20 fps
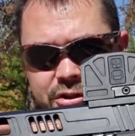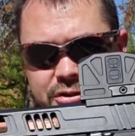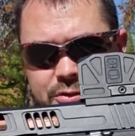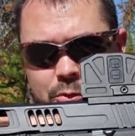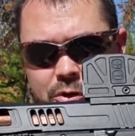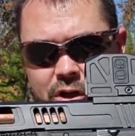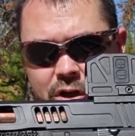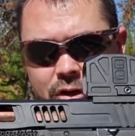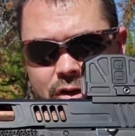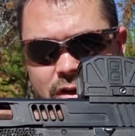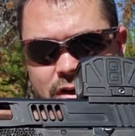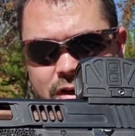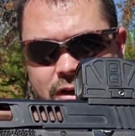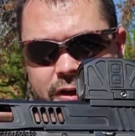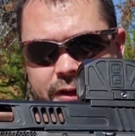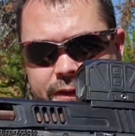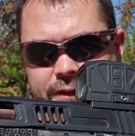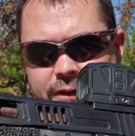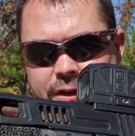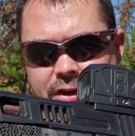as well.
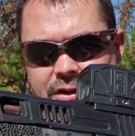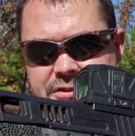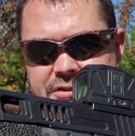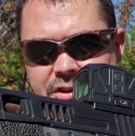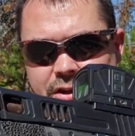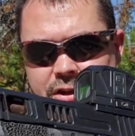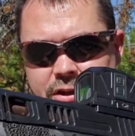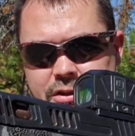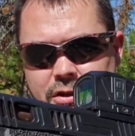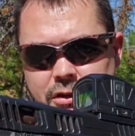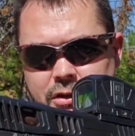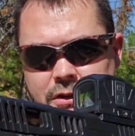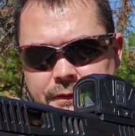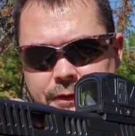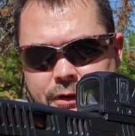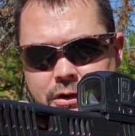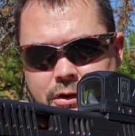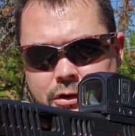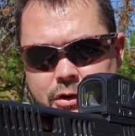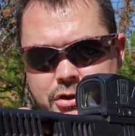They are Cerakoted
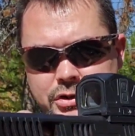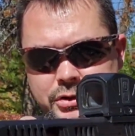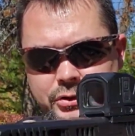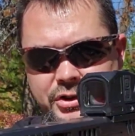for corrosion